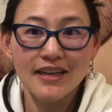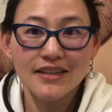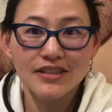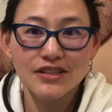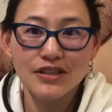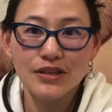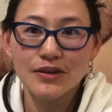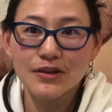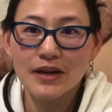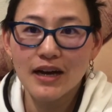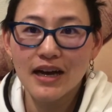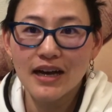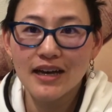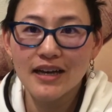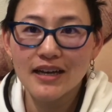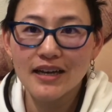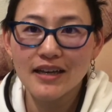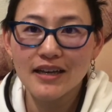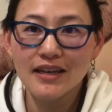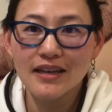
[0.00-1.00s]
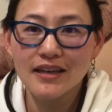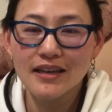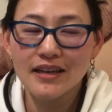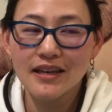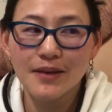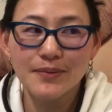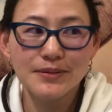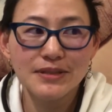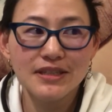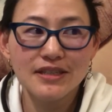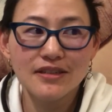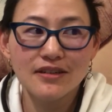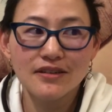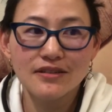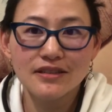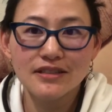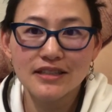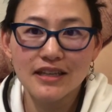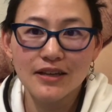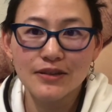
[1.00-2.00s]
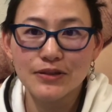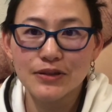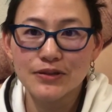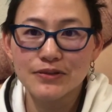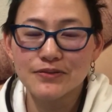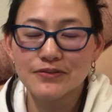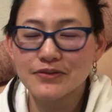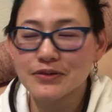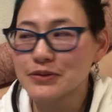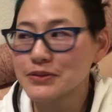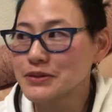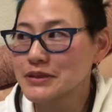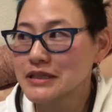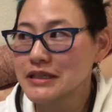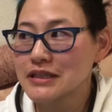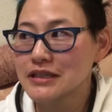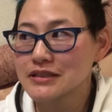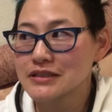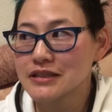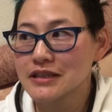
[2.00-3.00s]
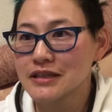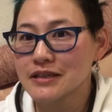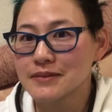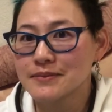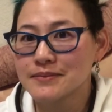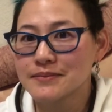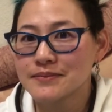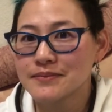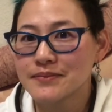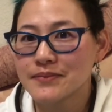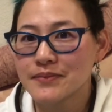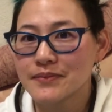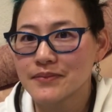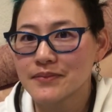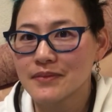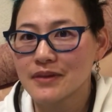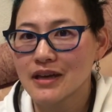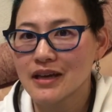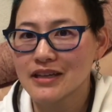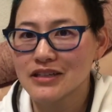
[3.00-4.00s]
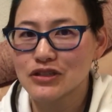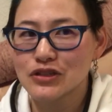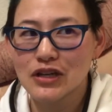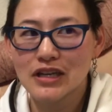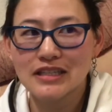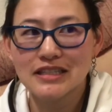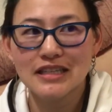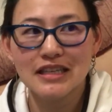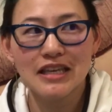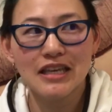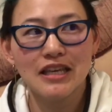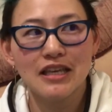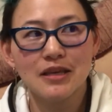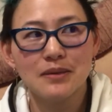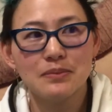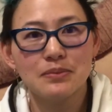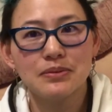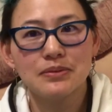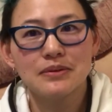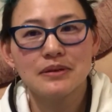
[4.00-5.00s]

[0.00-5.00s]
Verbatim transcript: so I kept it on the down low for a really long time. I tried to keep